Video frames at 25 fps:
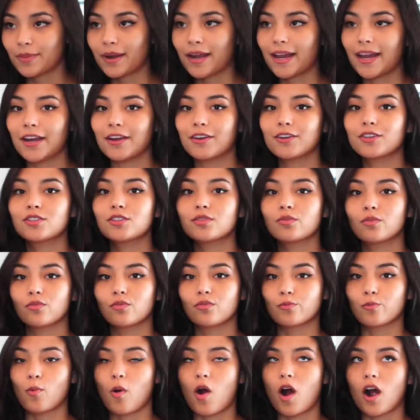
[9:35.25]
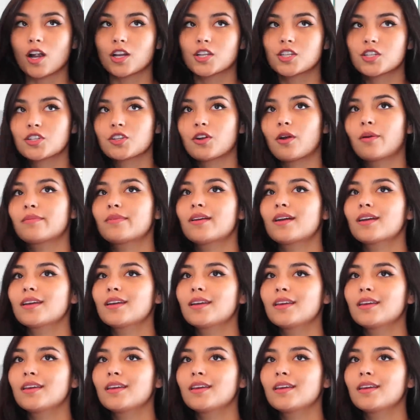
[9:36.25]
My hair's washed, so I'm not